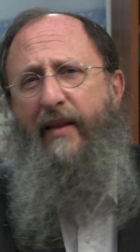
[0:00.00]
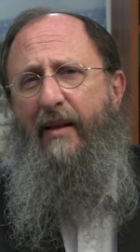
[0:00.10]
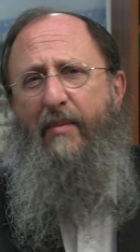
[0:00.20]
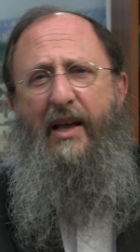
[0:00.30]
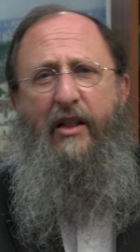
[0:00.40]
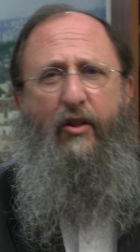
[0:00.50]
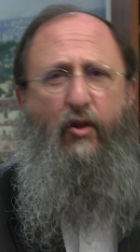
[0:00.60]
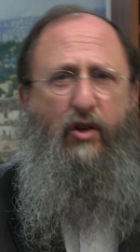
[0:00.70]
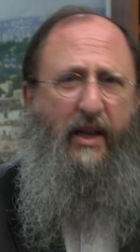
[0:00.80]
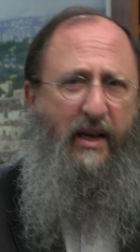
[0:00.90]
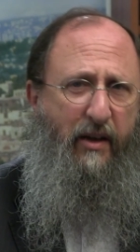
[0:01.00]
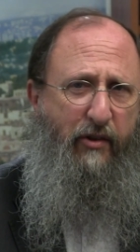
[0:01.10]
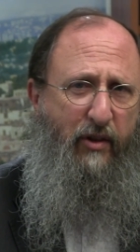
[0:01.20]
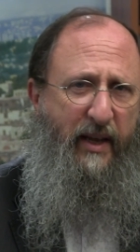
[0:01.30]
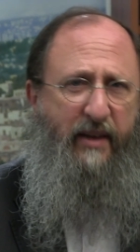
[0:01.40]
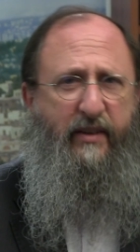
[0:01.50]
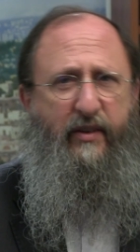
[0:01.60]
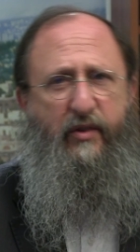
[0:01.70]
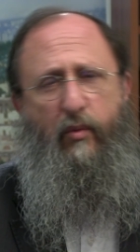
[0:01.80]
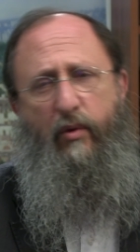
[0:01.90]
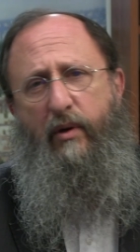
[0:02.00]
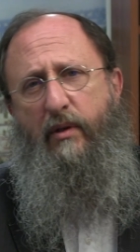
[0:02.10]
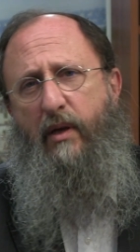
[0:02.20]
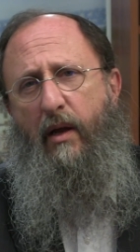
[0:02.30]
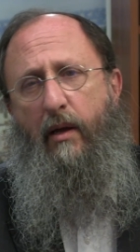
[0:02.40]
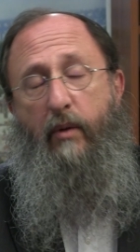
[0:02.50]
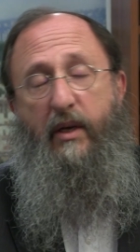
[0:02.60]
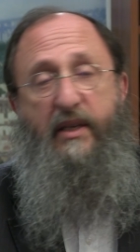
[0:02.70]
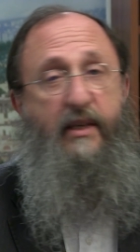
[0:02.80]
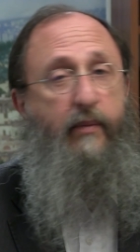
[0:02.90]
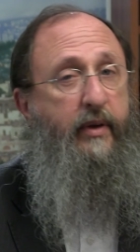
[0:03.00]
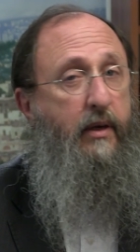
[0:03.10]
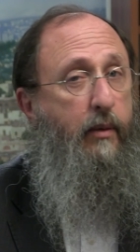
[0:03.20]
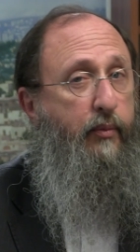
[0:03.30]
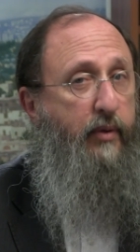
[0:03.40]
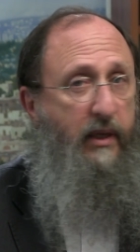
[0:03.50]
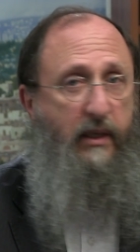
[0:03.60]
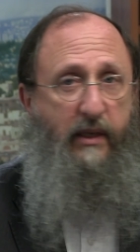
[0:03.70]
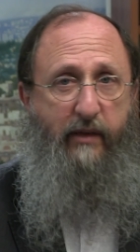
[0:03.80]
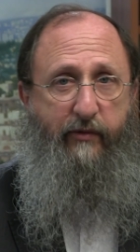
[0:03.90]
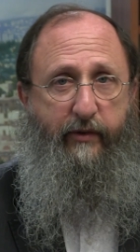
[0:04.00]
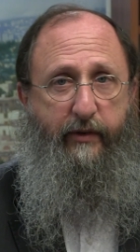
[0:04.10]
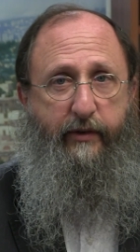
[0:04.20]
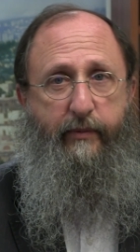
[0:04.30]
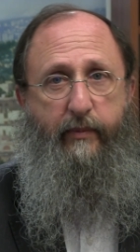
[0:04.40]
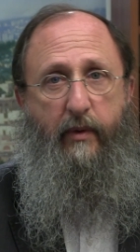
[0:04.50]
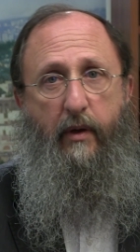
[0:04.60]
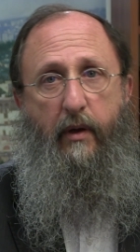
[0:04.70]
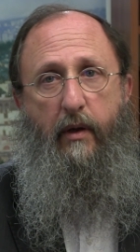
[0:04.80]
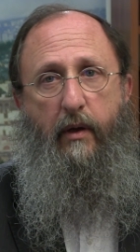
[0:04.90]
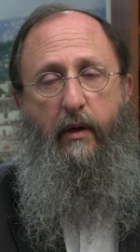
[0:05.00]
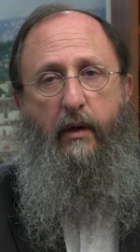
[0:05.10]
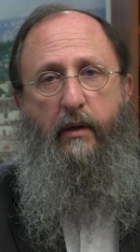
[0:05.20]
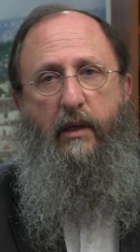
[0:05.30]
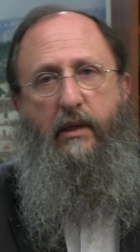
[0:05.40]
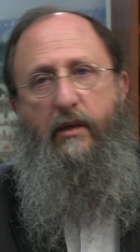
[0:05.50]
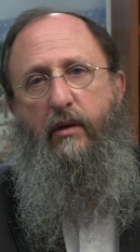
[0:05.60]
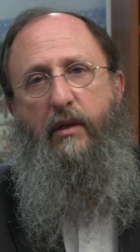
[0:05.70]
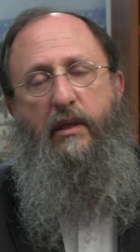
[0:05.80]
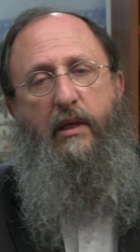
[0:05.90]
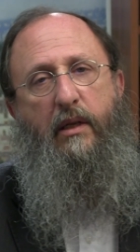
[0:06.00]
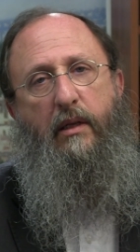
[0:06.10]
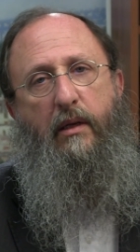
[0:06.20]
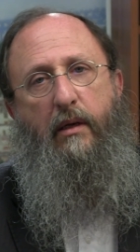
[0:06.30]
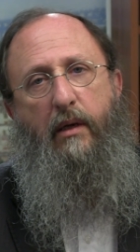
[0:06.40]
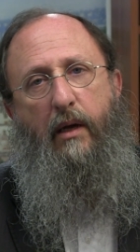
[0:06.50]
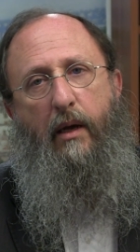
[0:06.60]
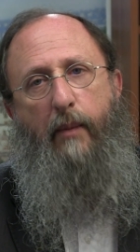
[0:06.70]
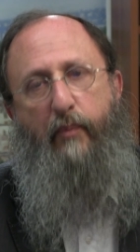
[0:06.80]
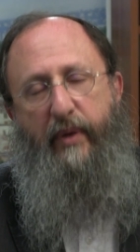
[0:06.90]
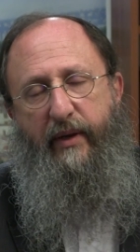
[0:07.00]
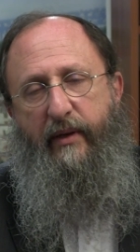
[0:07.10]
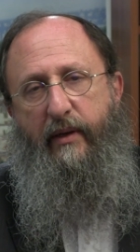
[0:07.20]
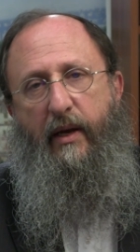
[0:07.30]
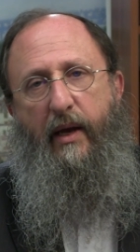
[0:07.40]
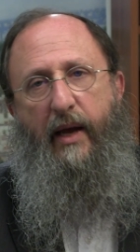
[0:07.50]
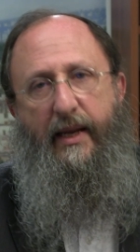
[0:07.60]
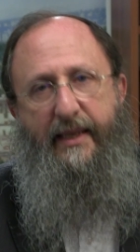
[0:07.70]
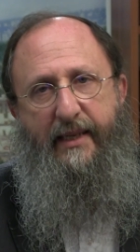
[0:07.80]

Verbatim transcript: that it might look like another land in this world, but it's something completely different. Let's look a little bit at